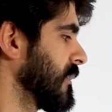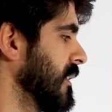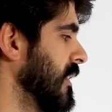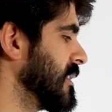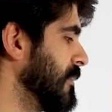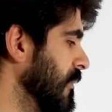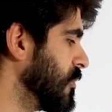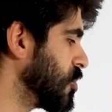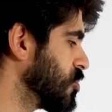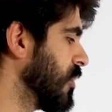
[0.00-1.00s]
Now it's a bit of a
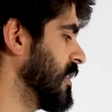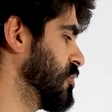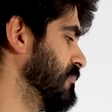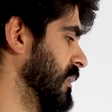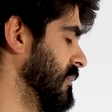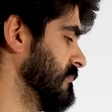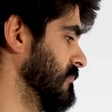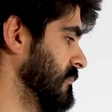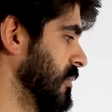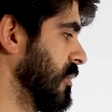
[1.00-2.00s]
stretch, but
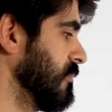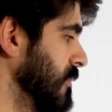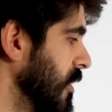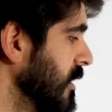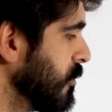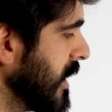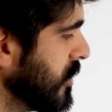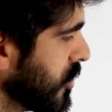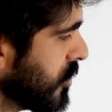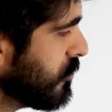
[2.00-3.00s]
you know, the only way
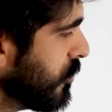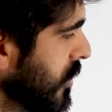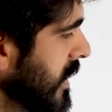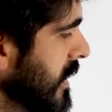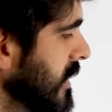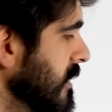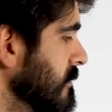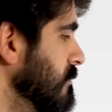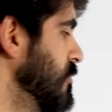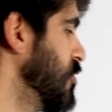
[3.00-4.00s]
you could really
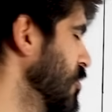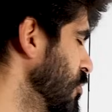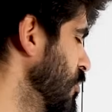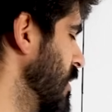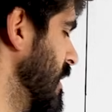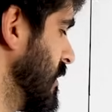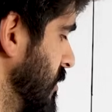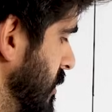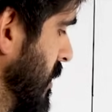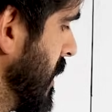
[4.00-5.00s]
do
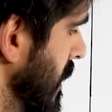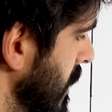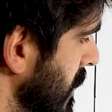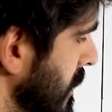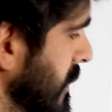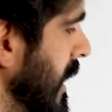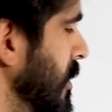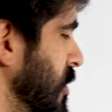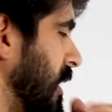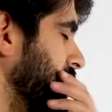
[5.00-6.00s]
this,
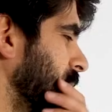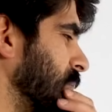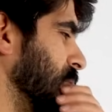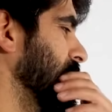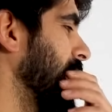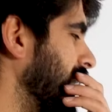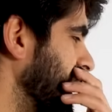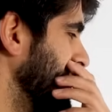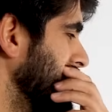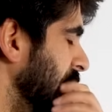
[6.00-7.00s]
actually, I don't know if you
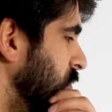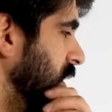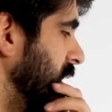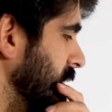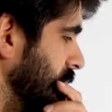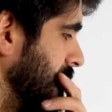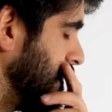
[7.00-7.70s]
can really.